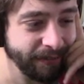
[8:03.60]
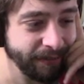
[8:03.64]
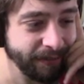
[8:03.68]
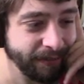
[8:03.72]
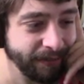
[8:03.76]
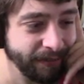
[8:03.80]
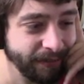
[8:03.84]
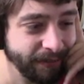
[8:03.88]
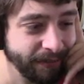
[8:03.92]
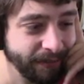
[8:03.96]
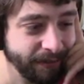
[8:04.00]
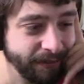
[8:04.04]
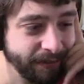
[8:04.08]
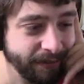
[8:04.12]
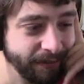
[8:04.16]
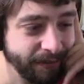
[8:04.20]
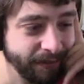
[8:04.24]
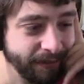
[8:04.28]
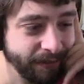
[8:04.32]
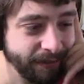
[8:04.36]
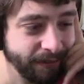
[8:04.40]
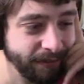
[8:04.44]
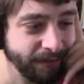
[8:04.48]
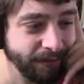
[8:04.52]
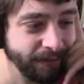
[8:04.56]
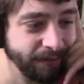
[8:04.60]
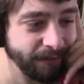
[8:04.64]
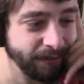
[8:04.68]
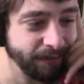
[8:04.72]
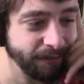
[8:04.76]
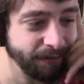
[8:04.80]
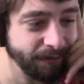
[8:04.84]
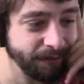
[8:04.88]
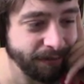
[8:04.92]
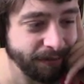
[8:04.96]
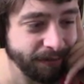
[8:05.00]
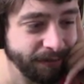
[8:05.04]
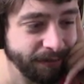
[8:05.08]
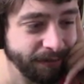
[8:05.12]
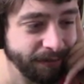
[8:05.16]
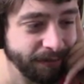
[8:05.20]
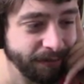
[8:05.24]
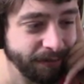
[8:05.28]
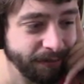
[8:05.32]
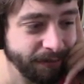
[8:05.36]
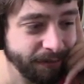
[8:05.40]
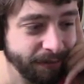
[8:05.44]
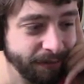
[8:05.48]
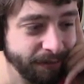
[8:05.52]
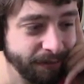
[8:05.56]
Okay, just hold on for a second.
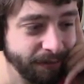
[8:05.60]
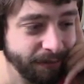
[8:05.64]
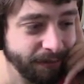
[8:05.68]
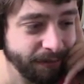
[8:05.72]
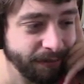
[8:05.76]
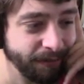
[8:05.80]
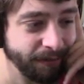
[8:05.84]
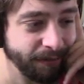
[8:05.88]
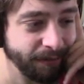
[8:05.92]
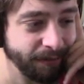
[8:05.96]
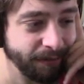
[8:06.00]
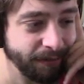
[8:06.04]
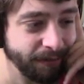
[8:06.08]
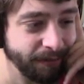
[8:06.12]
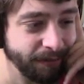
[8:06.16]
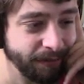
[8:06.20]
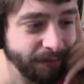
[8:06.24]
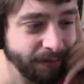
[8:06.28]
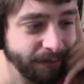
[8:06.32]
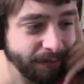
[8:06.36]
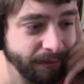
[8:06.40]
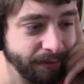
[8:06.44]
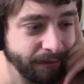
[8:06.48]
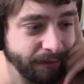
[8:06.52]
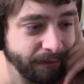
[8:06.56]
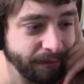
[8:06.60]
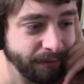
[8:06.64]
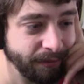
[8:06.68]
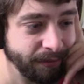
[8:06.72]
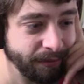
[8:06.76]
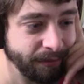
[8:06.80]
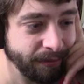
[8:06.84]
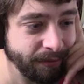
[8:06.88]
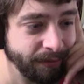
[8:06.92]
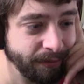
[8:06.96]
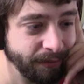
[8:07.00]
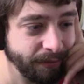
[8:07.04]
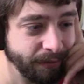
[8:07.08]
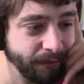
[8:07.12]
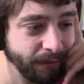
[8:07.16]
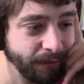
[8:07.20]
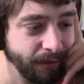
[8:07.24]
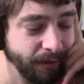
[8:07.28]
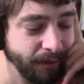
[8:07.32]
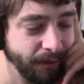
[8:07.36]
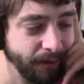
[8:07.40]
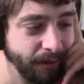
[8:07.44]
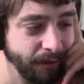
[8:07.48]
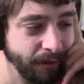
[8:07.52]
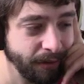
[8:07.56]
Let me stop this bleeding.
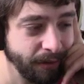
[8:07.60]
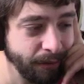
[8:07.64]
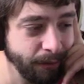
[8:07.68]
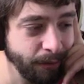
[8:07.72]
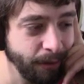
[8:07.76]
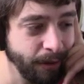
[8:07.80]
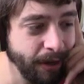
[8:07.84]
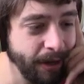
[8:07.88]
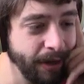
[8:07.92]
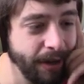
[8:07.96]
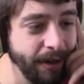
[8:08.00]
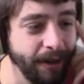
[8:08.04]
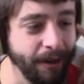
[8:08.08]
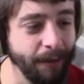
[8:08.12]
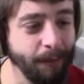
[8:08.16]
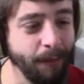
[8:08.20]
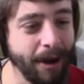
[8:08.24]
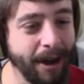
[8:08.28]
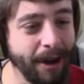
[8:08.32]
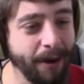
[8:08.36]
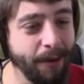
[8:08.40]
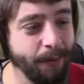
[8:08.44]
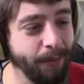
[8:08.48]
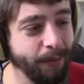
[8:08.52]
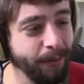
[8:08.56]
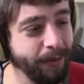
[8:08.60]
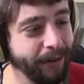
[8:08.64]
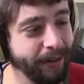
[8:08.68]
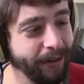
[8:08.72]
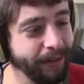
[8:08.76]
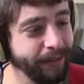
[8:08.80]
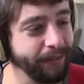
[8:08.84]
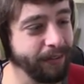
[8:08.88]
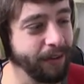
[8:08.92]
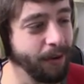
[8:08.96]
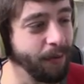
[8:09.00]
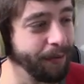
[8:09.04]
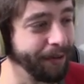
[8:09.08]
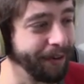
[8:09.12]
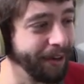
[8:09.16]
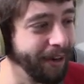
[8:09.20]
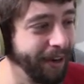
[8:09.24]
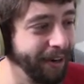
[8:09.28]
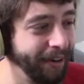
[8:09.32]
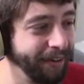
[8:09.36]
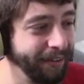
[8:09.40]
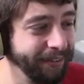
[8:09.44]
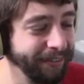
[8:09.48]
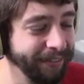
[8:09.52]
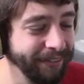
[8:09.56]
What? What? What is going
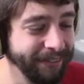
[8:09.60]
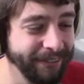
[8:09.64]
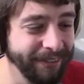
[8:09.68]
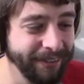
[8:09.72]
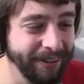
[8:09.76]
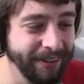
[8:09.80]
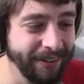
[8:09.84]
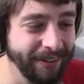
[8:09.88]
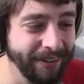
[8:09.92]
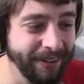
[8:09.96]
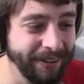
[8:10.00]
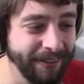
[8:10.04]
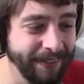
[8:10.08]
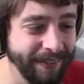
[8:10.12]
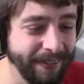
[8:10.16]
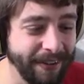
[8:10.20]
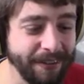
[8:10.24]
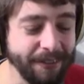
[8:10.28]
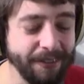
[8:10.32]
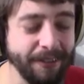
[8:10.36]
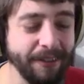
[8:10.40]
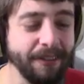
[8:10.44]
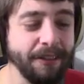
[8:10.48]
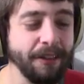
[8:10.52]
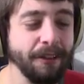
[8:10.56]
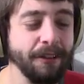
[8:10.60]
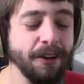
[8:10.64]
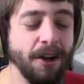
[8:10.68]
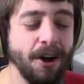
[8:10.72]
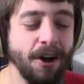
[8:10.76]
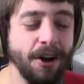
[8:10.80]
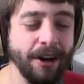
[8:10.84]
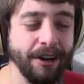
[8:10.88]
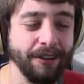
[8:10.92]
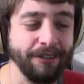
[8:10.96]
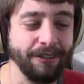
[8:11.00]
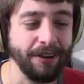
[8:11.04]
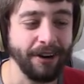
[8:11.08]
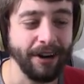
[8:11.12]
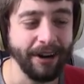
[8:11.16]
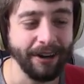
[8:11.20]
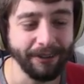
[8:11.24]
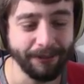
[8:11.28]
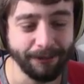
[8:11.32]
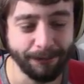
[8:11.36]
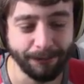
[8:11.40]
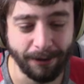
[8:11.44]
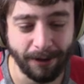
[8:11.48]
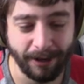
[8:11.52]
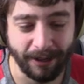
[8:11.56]
on? This is like the longest. All right,
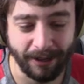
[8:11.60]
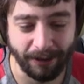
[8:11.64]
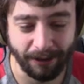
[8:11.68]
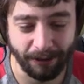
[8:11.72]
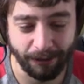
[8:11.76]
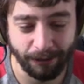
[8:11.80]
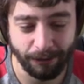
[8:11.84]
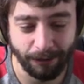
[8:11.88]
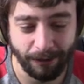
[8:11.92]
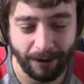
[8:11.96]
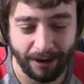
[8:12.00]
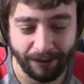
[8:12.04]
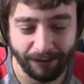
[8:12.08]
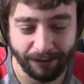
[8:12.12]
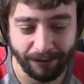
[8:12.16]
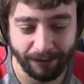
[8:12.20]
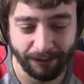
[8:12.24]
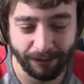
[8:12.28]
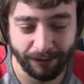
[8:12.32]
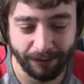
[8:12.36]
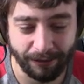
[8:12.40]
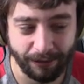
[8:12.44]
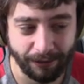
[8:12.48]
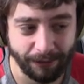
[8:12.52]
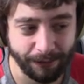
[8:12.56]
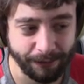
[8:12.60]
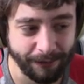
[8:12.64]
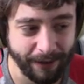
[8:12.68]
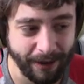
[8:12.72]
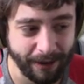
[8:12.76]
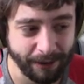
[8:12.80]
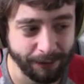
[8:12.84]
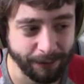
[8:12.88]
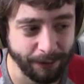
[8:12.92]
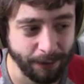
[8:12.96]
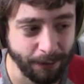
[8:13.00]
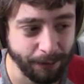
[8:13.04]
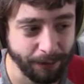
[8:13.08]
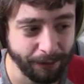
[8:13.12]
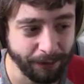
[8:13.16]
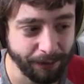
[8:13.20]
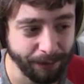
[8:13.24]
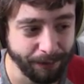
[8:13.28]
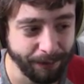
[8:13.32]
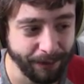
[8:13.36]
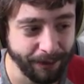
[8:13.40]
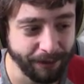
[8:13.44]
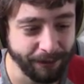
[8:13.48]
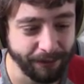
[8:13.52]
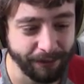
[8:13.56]
fucking Christ. Let's just fast right? forward a little
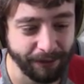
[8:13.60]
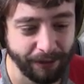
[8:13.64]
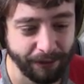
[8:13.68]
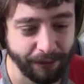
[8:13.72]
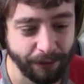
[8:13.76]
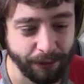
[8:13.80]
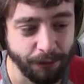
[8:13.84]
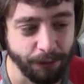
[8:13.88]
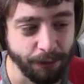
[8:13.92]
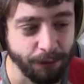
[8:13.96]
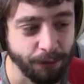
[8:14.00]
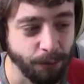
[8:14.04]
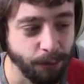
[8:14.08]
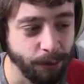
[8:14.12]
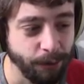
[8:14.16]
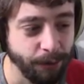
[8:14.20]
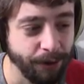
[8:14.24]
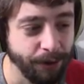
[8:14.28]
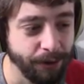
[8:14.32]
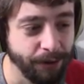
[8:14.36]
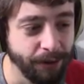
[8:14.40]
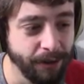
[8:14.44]
bit. This is like the tutorial.